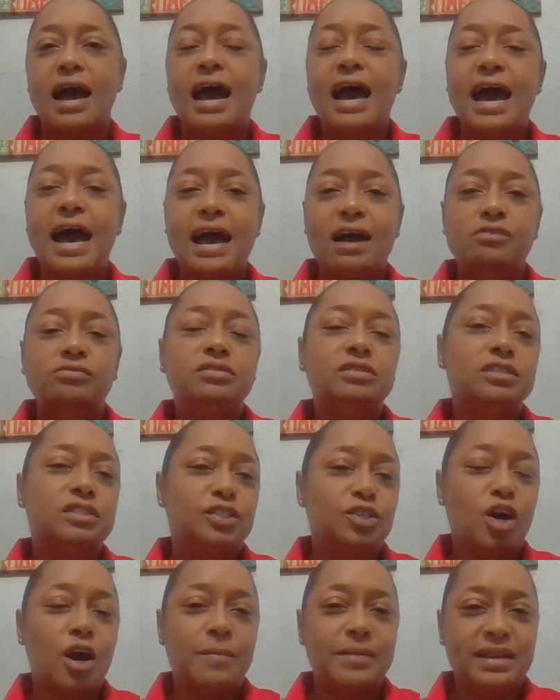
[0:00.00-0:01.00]
how to
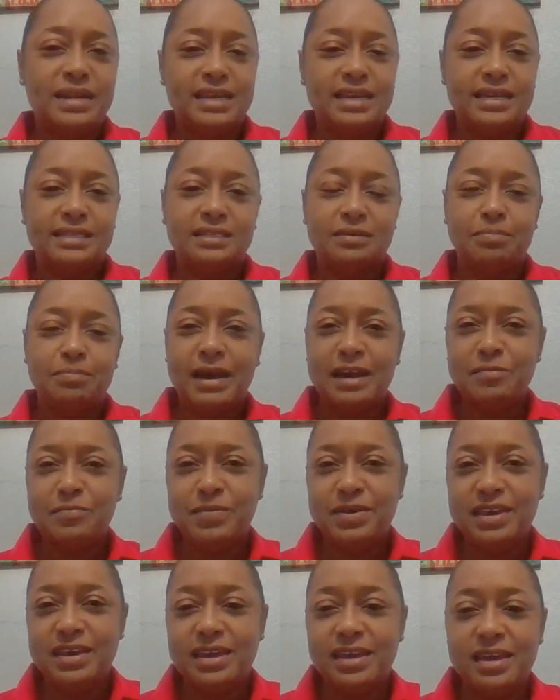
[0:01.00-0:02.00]
dominate by
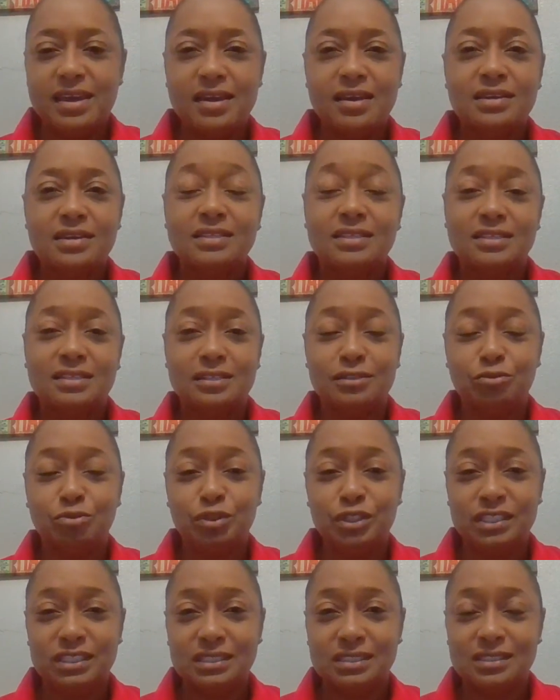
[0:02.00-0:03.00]
being
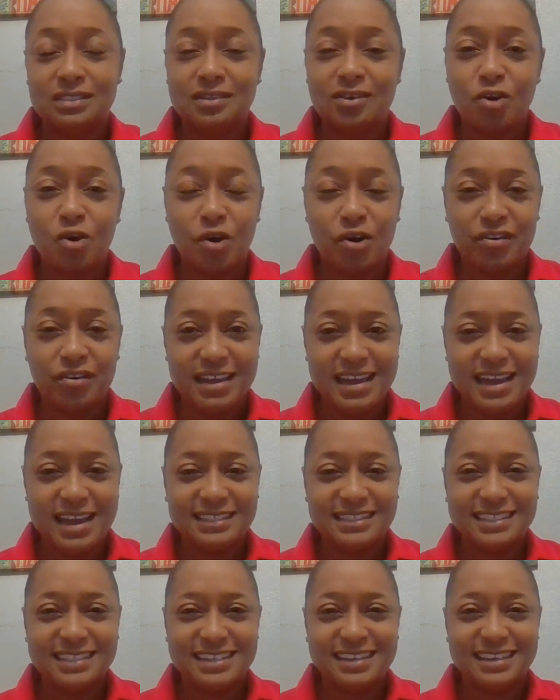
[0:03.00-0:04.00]
solution
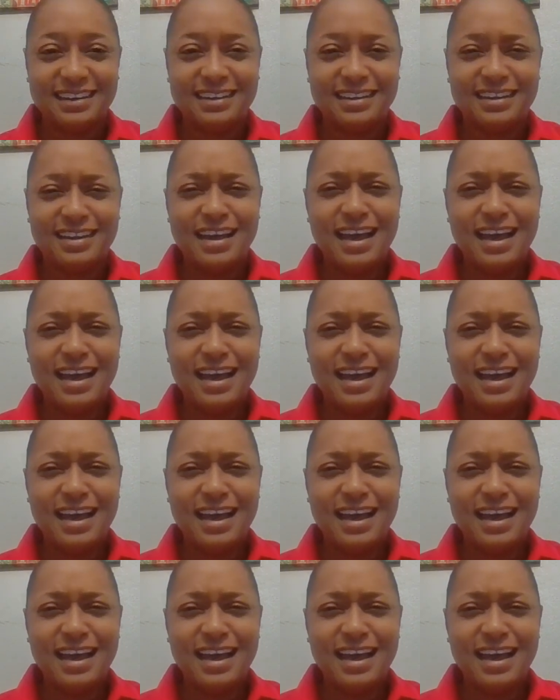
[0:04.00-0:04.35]
oriented.